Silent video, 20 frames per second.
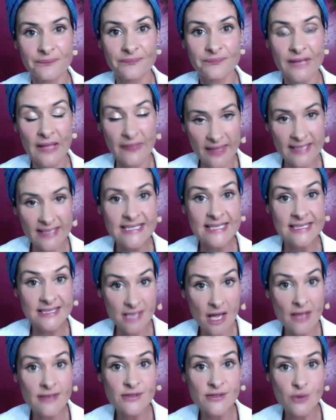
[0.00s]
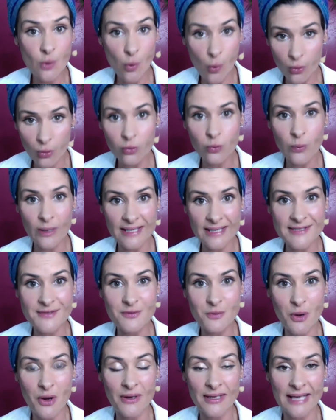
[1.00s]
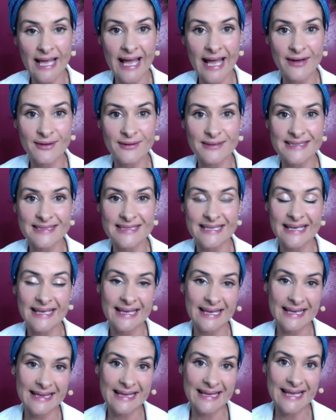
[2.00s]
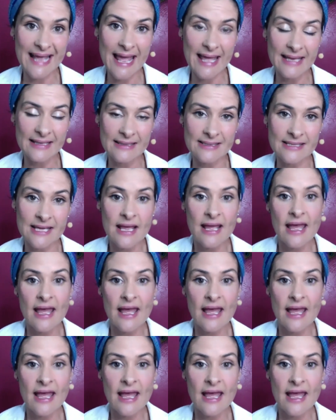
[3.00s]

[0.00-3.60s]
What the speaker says: and that it does always work out in the end.